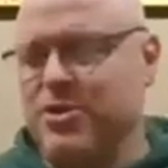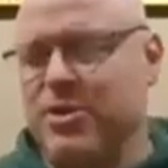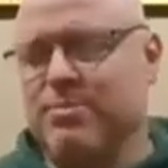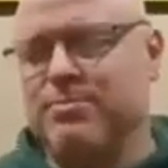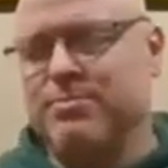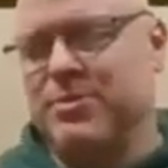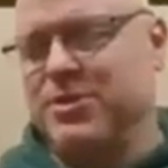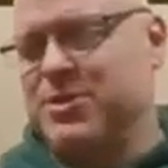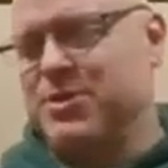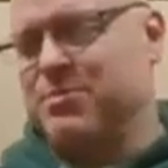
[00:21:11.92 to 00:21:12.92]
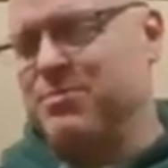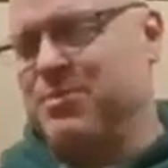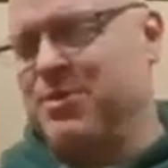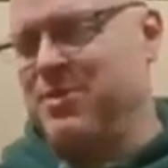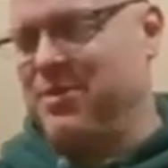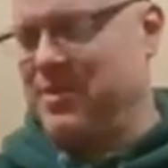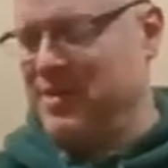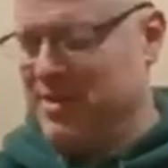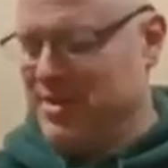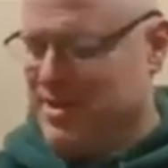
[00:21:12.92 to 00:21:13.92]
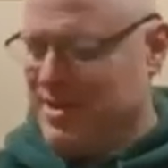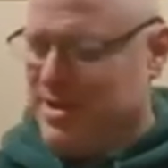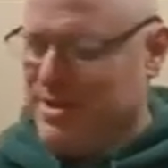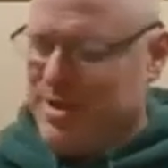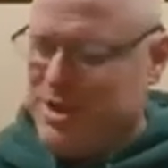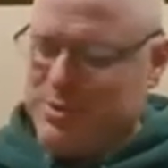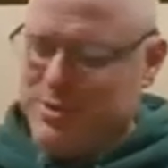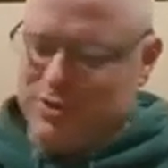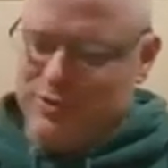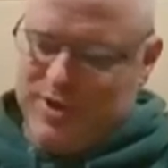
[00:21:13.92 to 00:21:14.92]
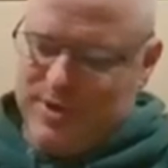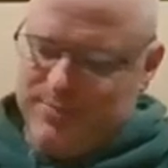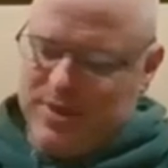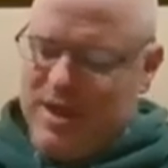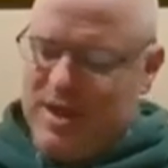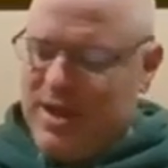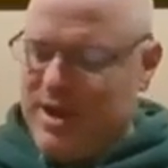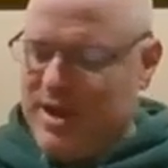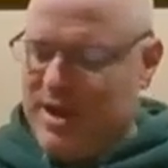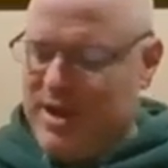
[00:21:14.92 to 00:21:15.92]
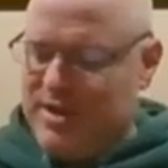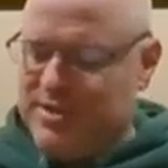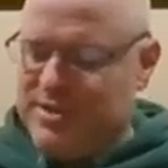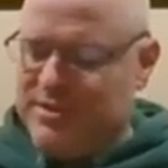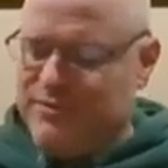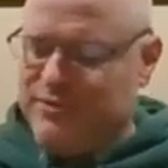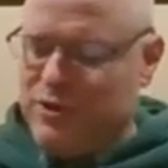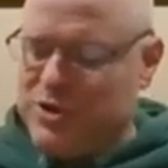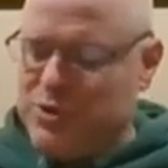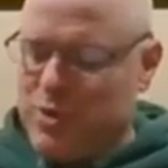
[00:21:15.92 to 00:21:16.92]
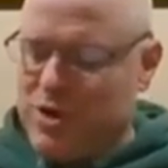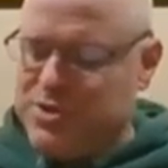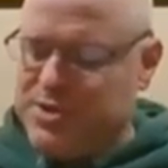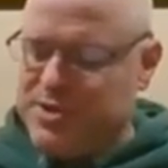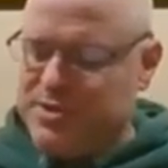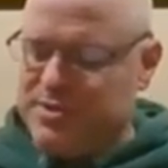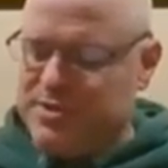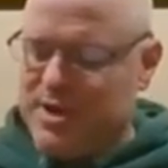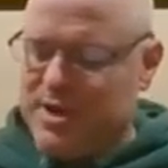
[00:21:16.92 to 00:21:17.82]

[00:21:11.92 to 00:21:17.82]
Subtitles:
sorry, I just page me too far. The first was